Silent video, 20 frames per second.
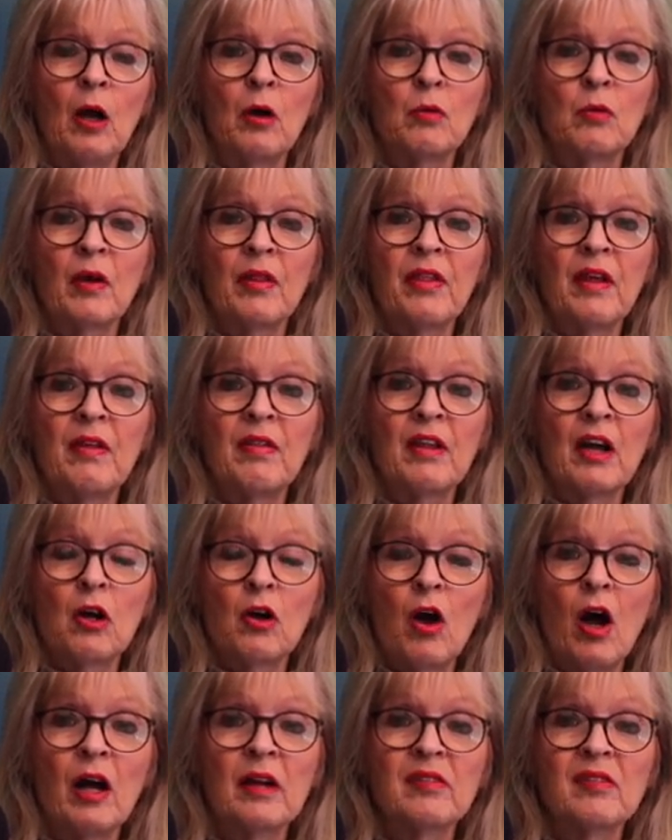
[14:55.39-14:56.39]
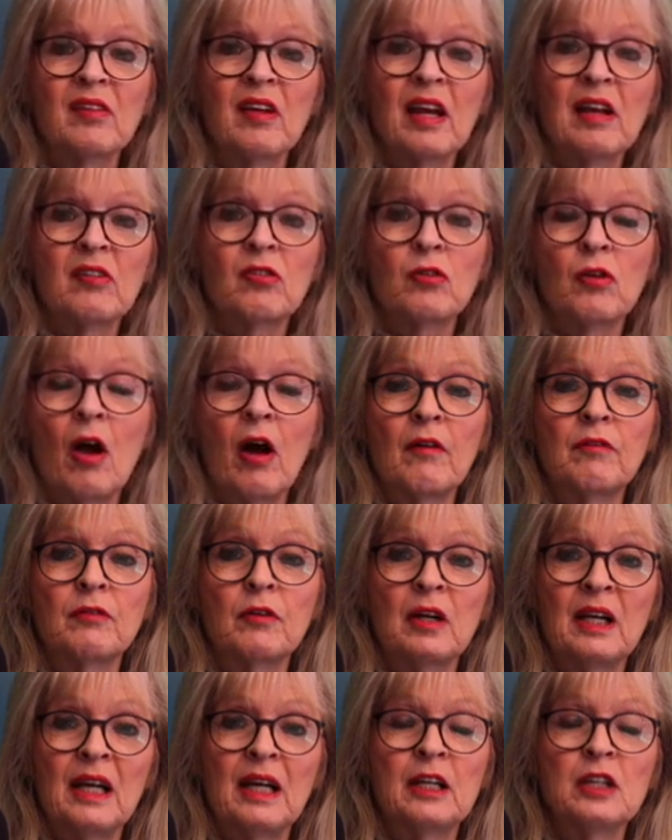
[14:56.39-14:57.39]
within the context of
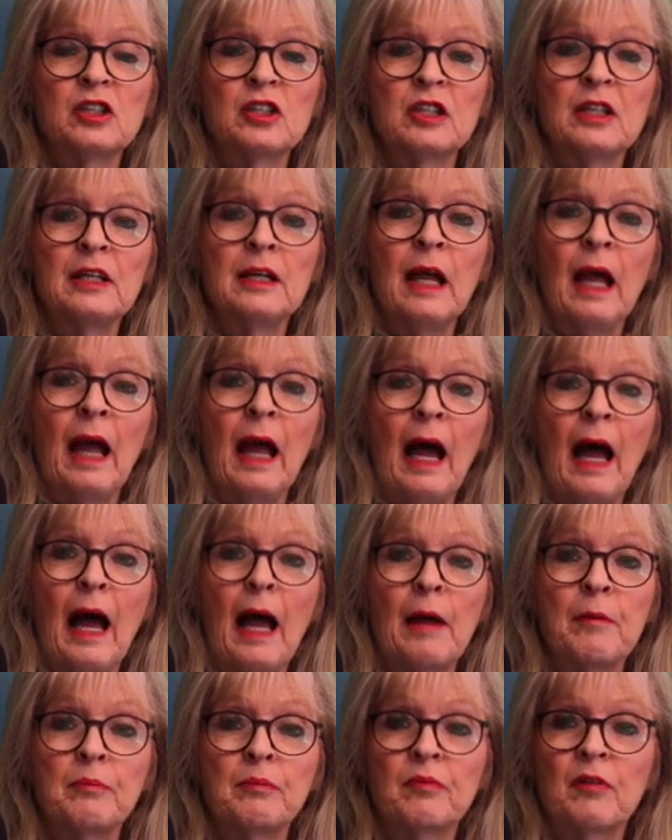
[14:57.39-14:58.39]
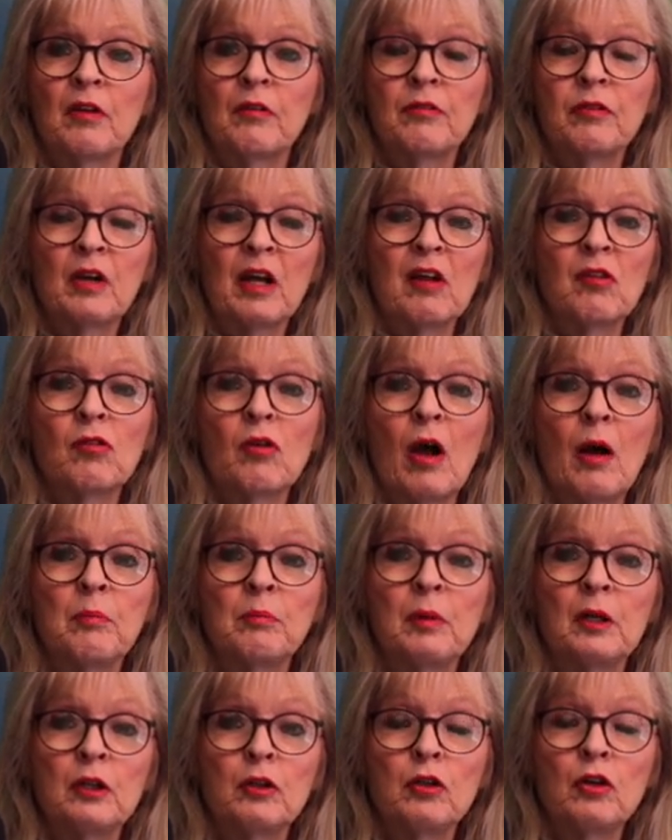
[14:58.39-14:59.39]
religion. For
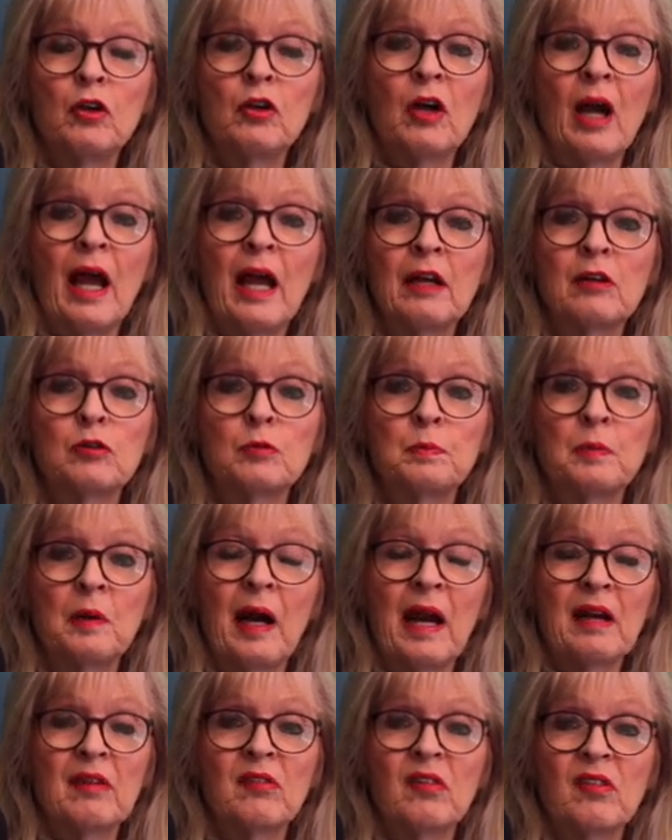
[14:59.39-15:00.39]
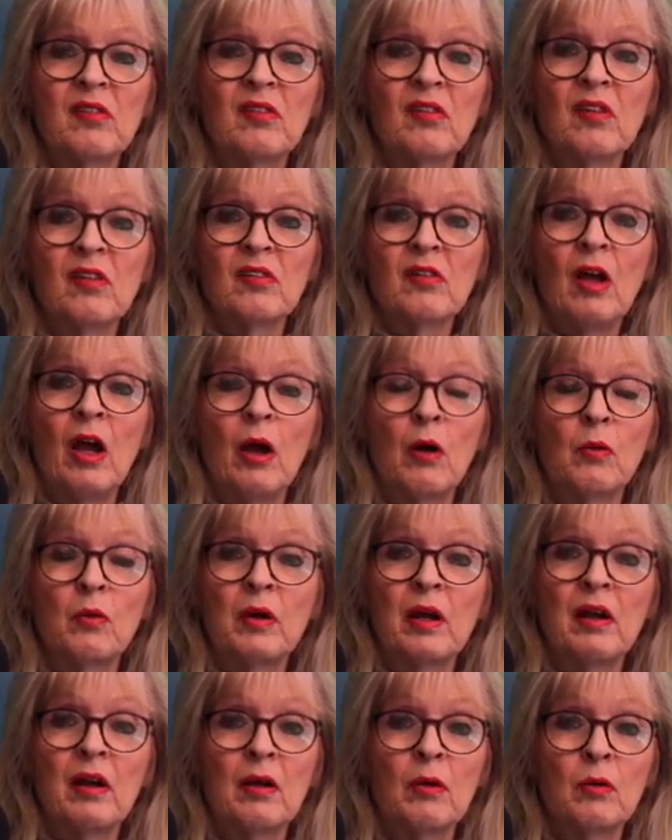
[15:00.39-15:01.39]
example, New Age practices,
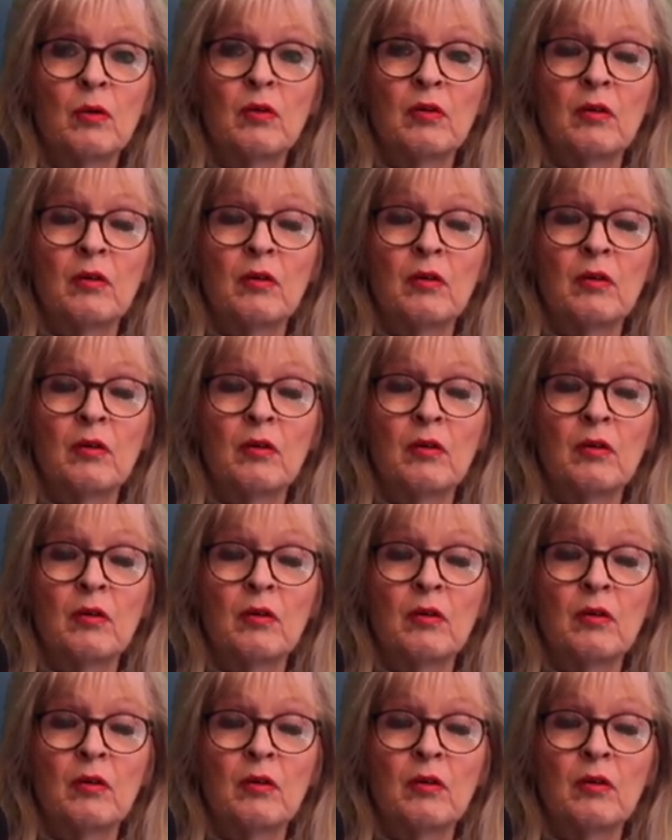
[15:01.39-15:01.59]
we